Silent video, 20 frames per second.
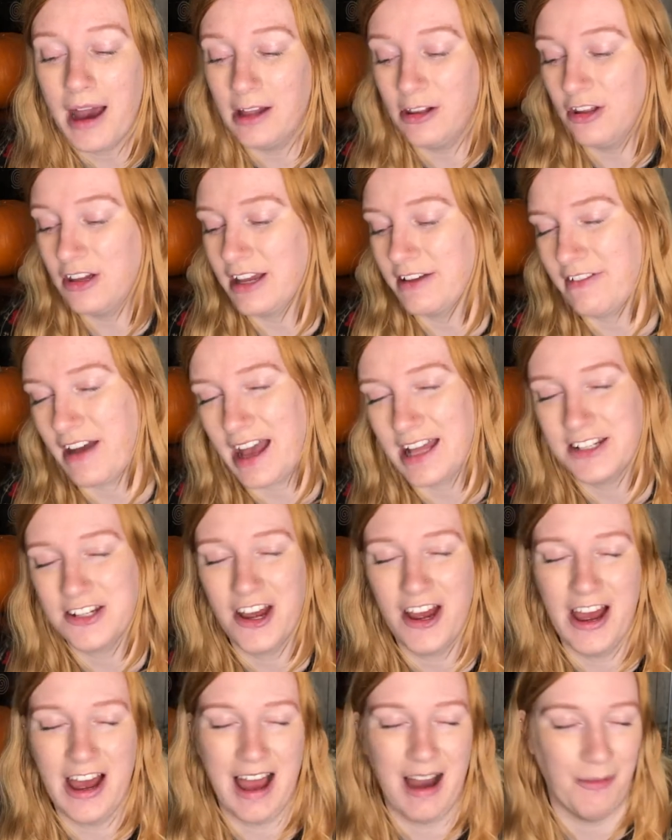long I've had
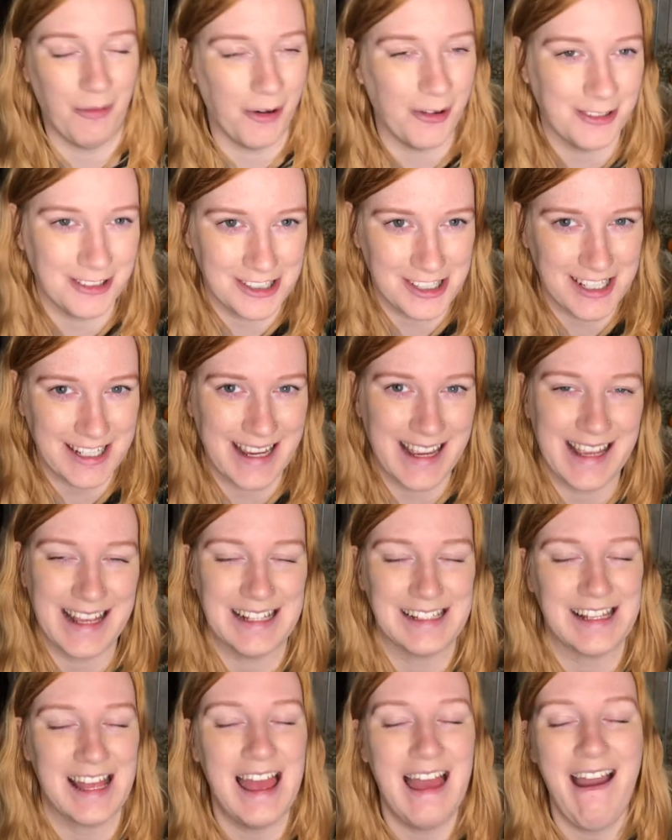her, how old she
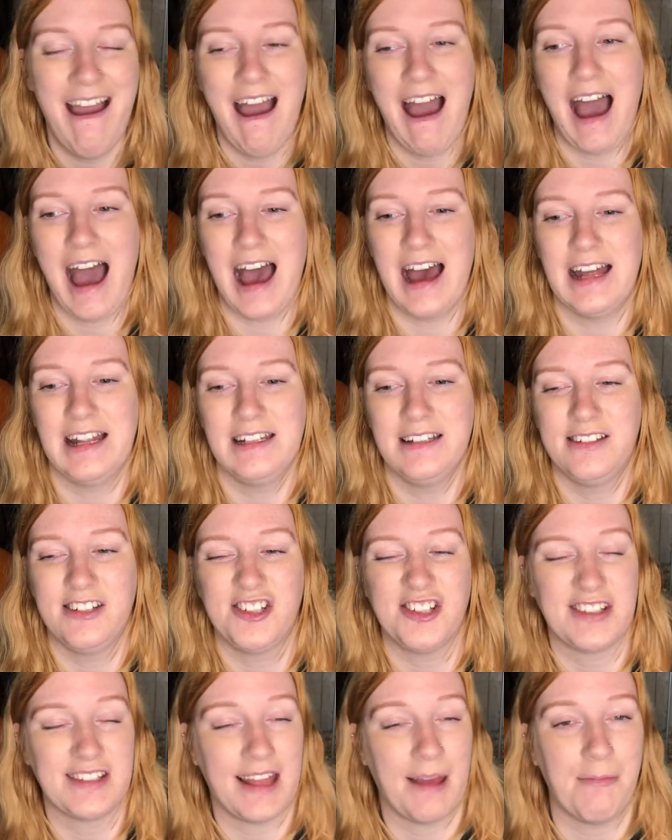is, and
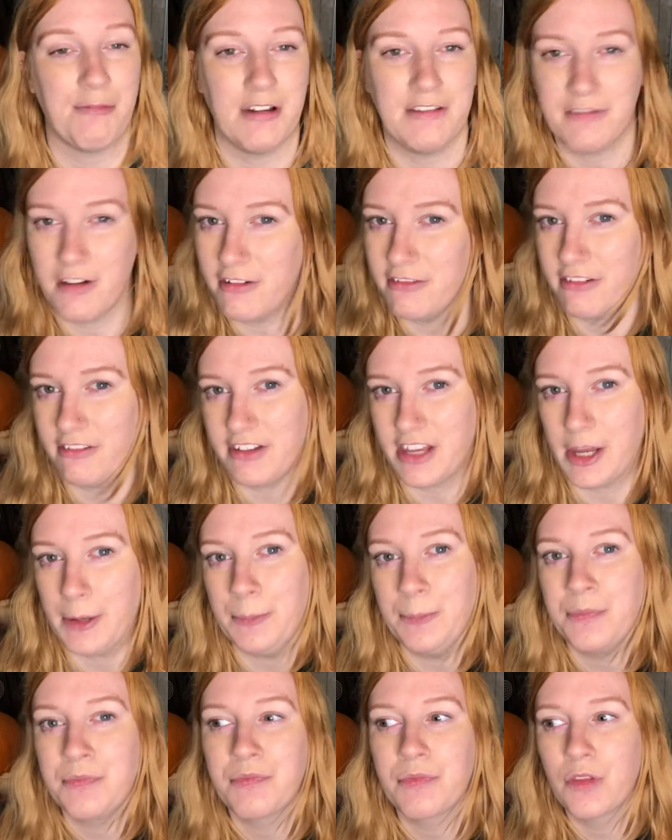just a brief overview
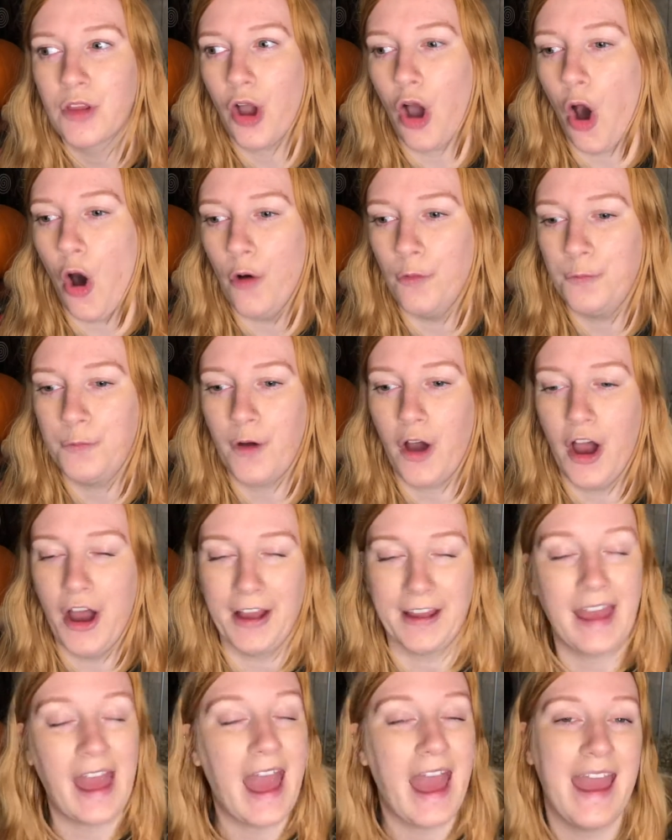of
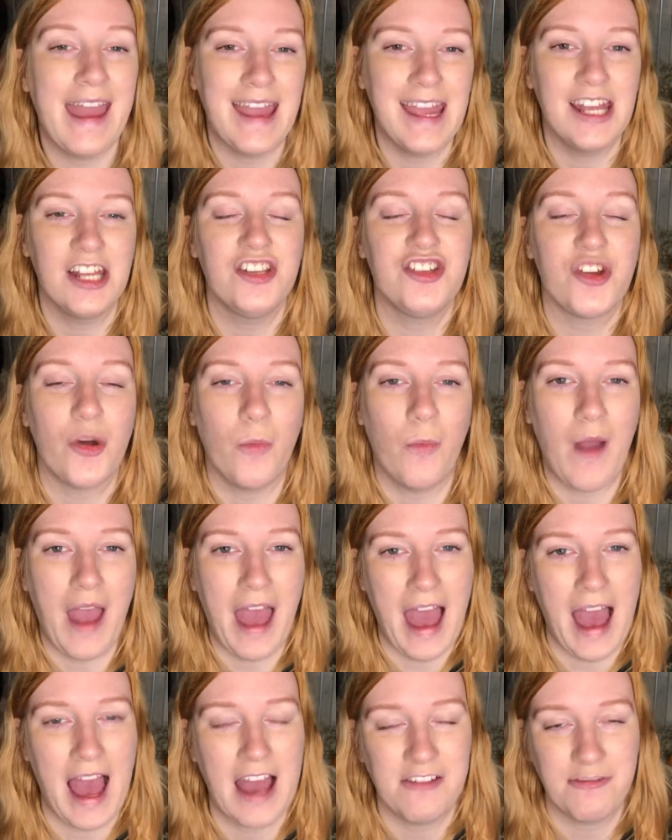her cage,
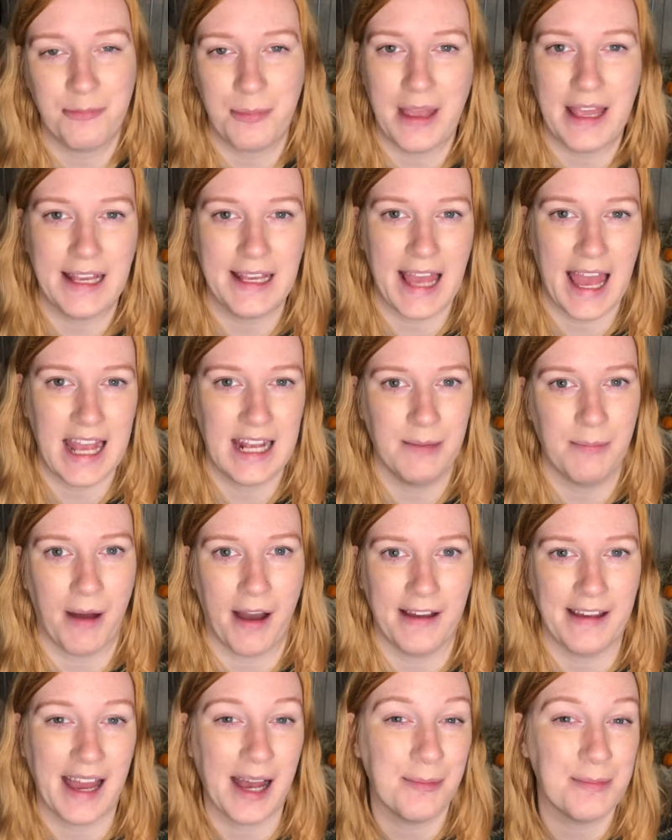where I've been getting
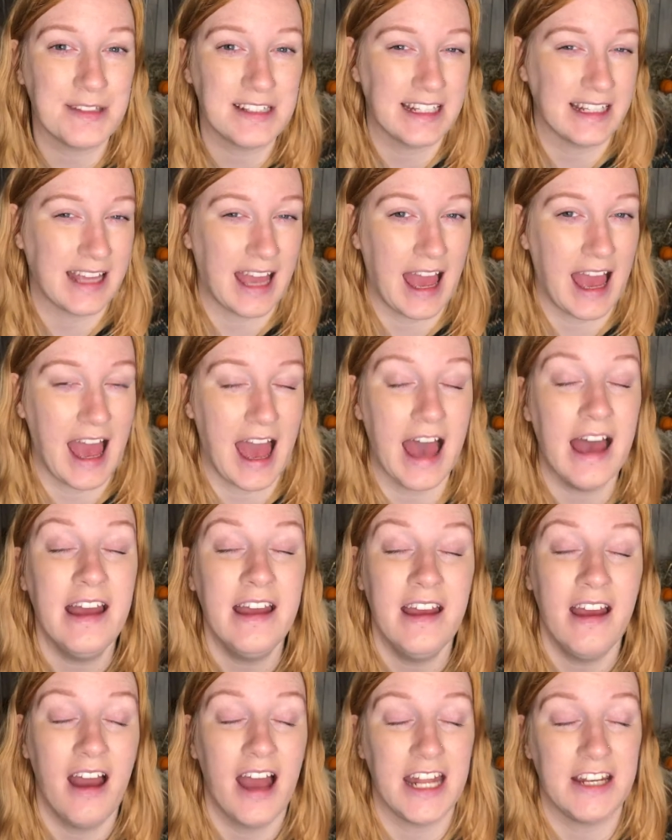my hamster care
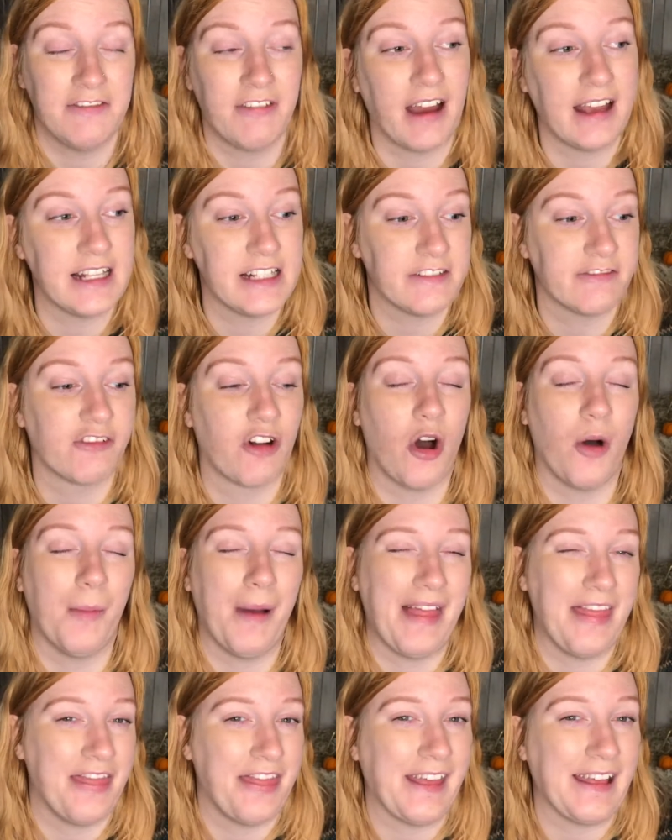advice from
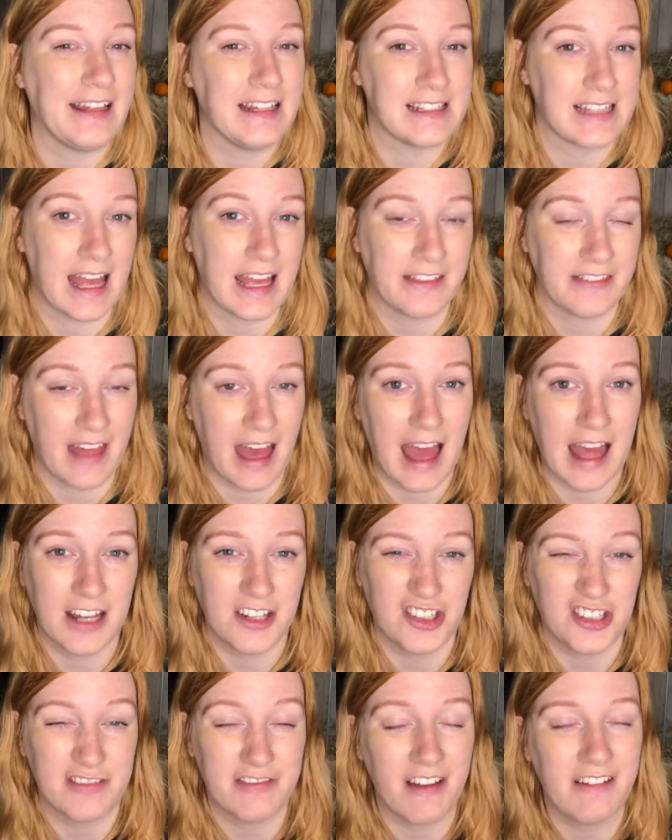and things like that, and
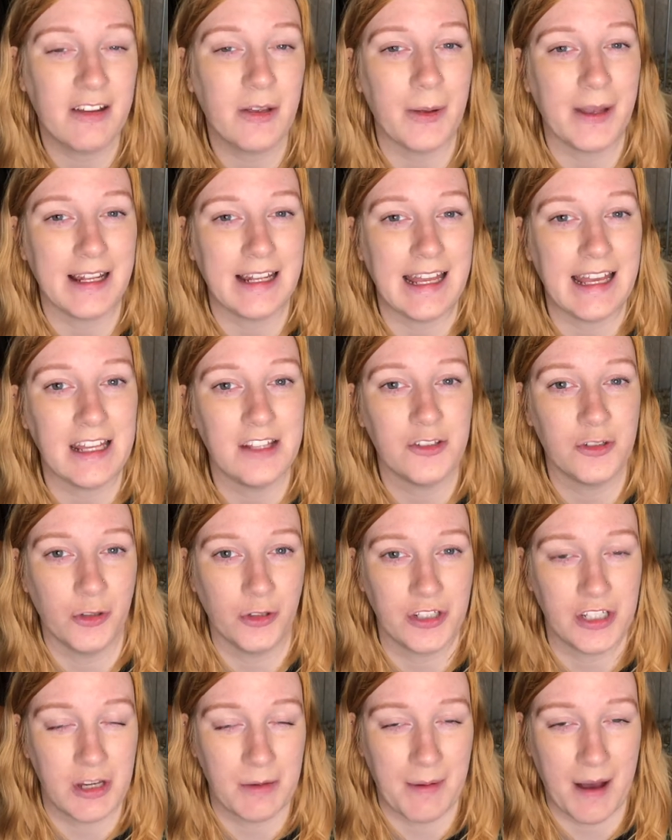just very quickly
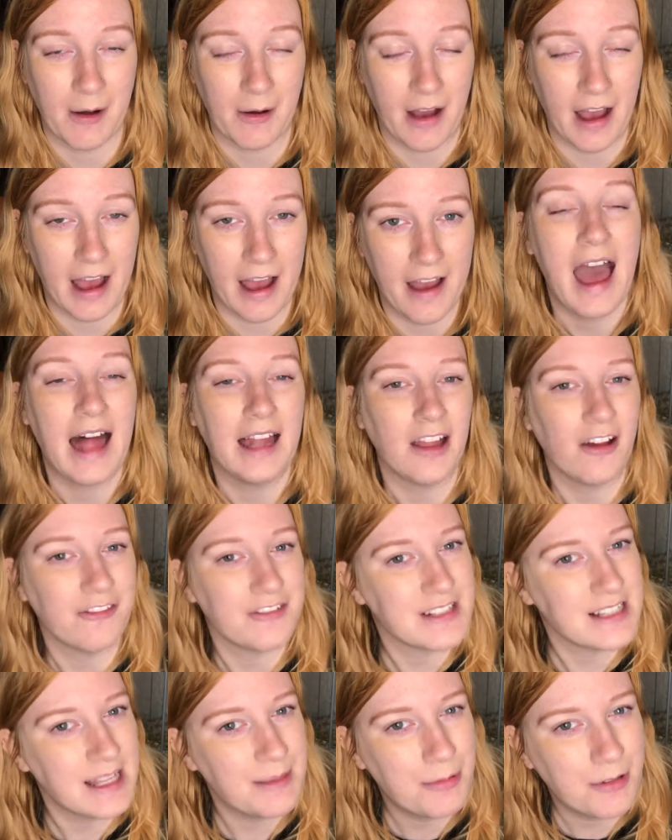talk to you about her. I'll
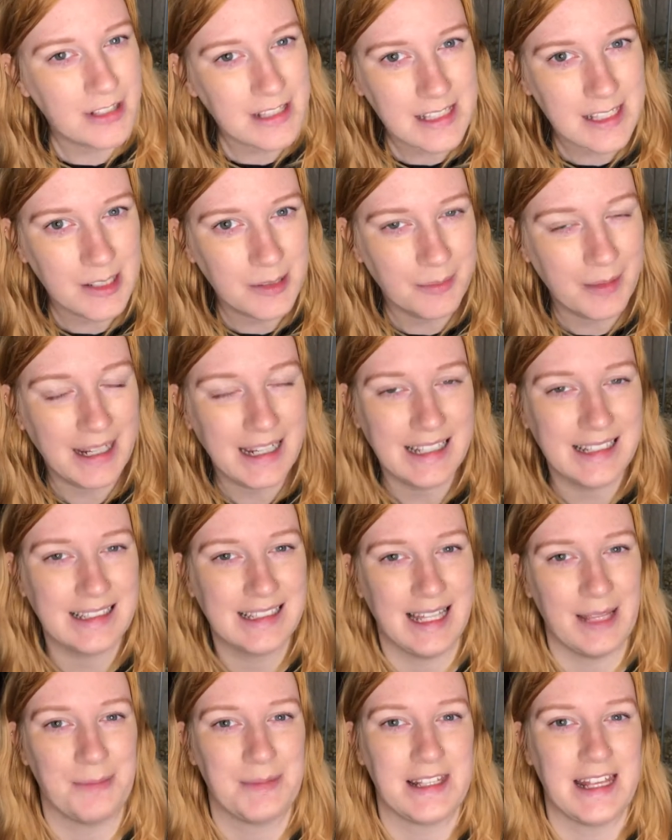obviously put some little
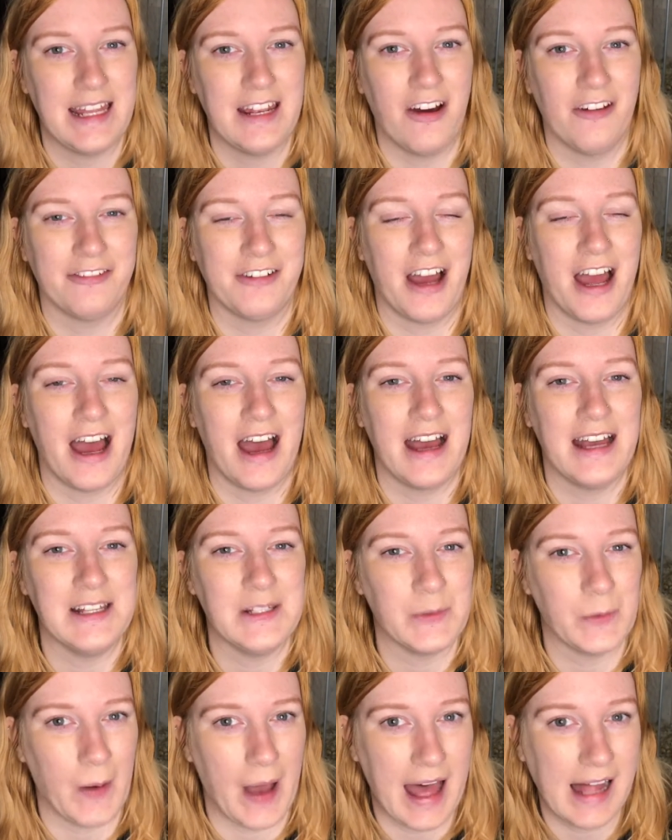clips in of her
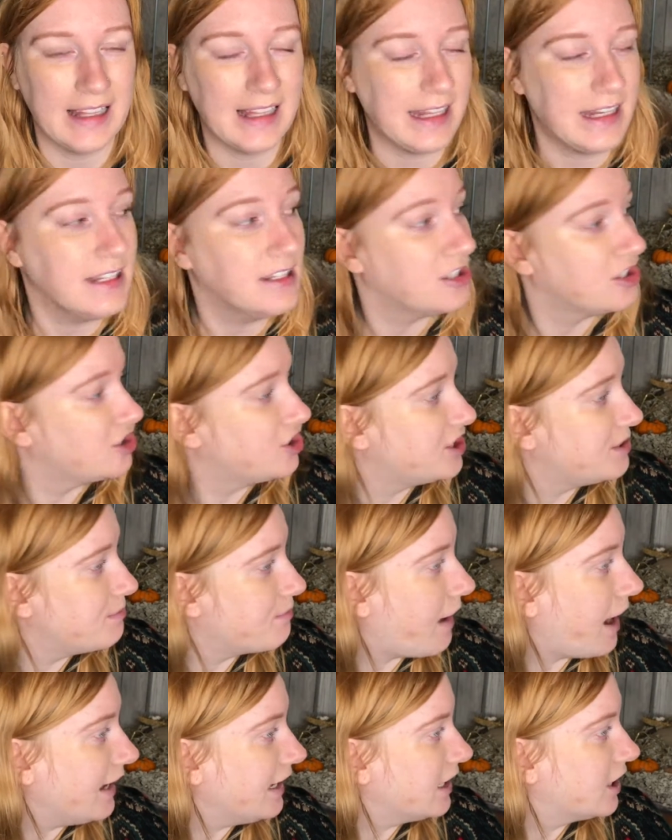as well, and she
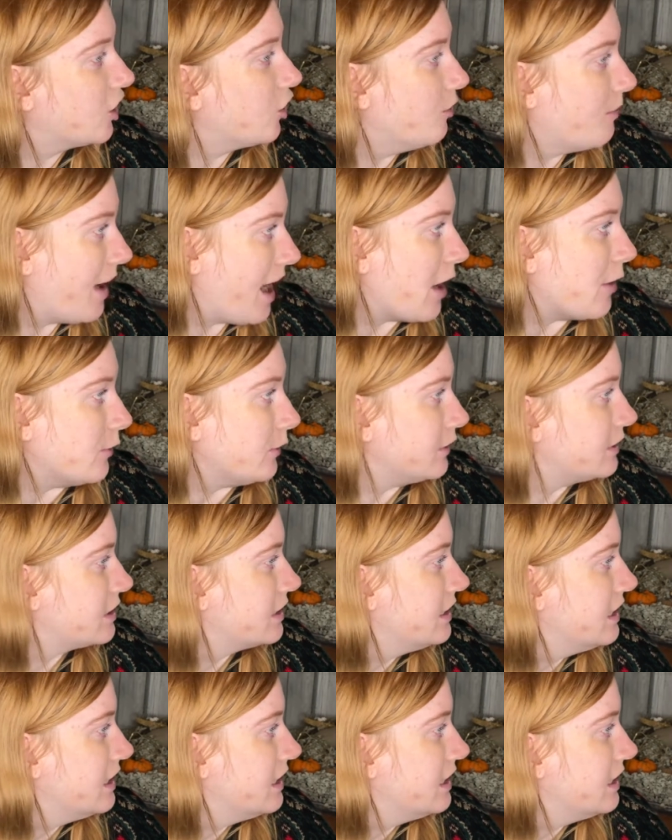might come out.